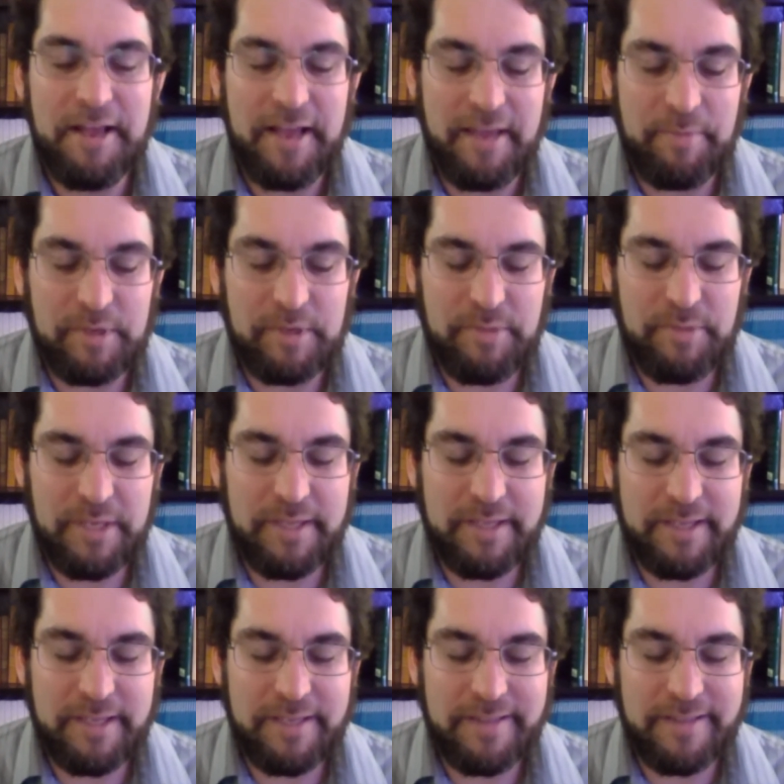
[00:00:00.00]
able to be
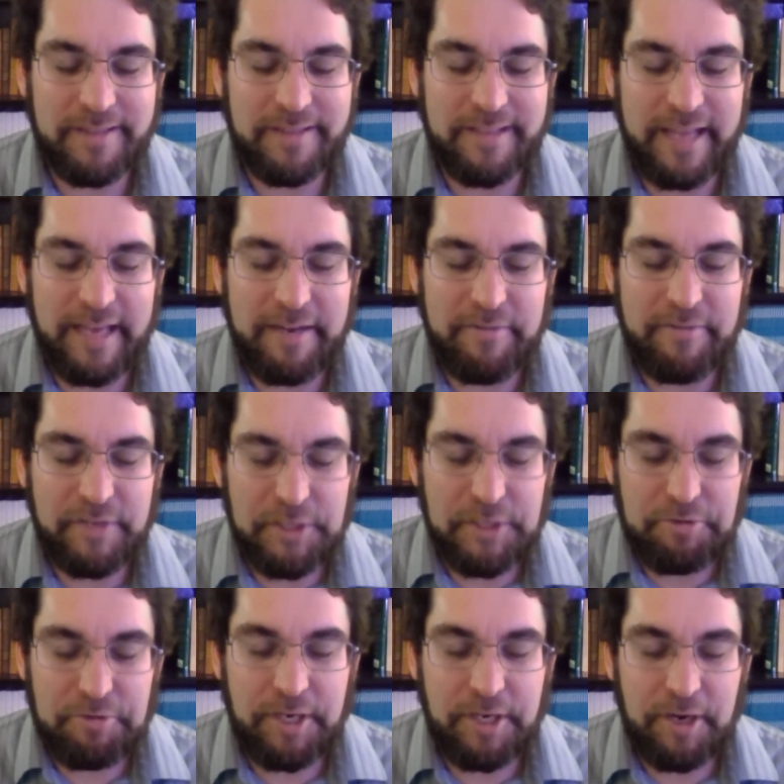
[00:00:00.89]
the head of
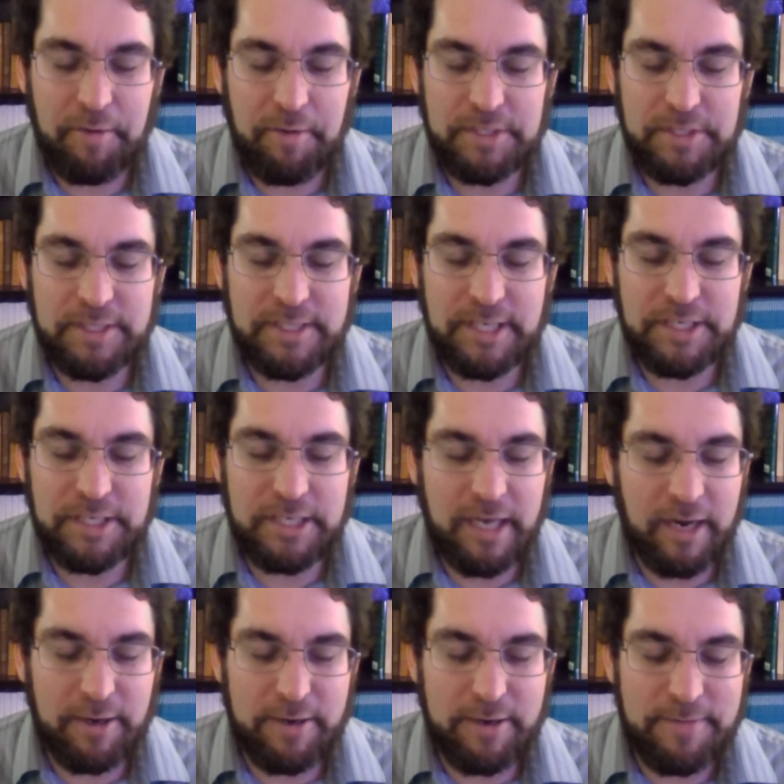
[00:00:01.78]
history here, which is such an
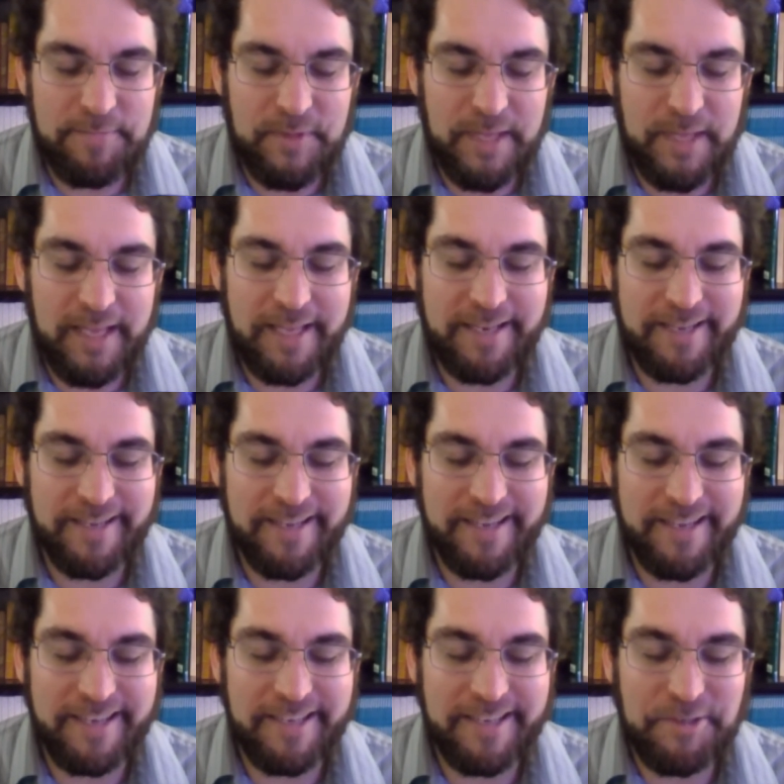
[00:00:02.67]
honor and
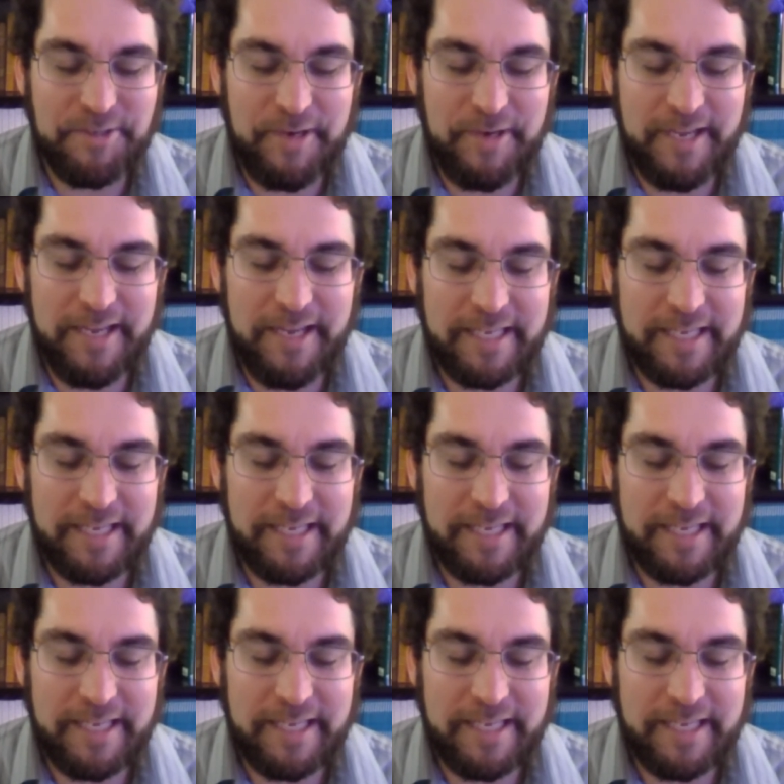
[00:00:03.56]
a joy,